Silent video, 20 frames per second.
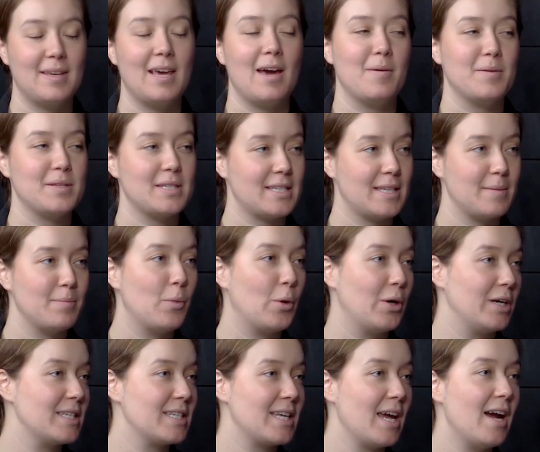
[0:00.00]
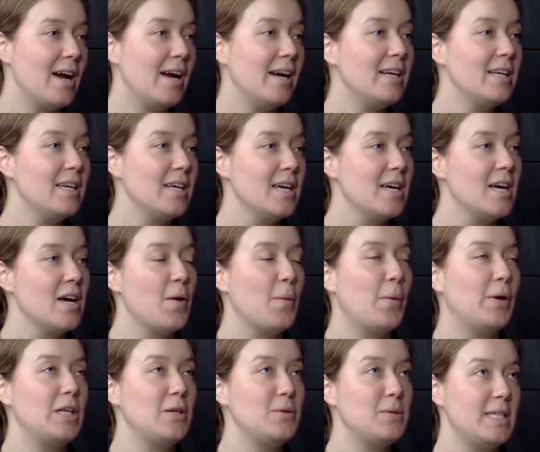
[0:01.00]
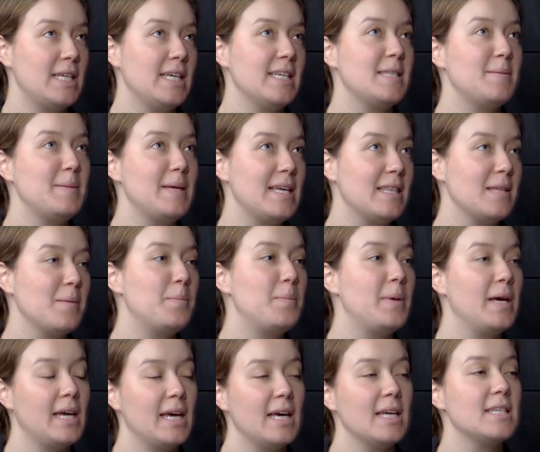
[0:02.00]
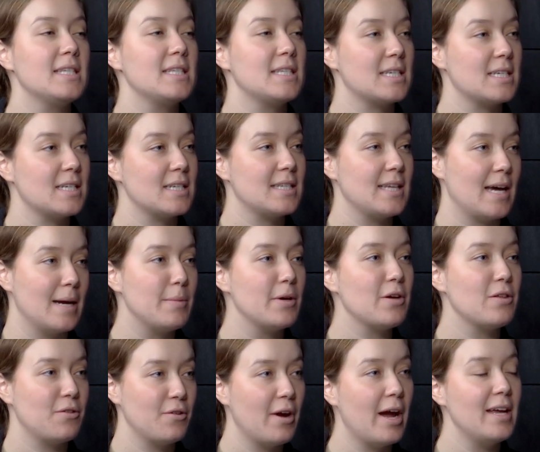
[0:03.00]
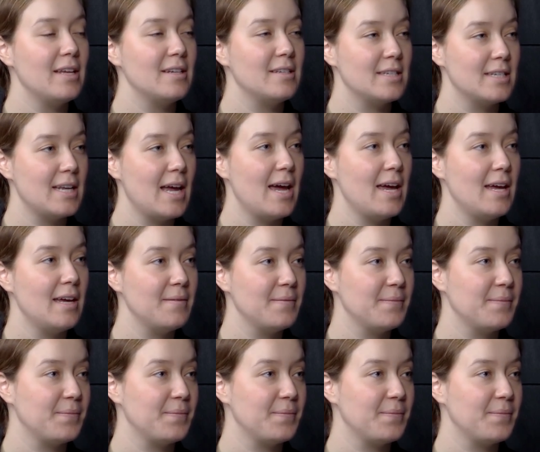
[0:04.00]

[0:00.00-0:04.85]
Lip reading: get more scared. What do you see as being the biggest cyber threat today?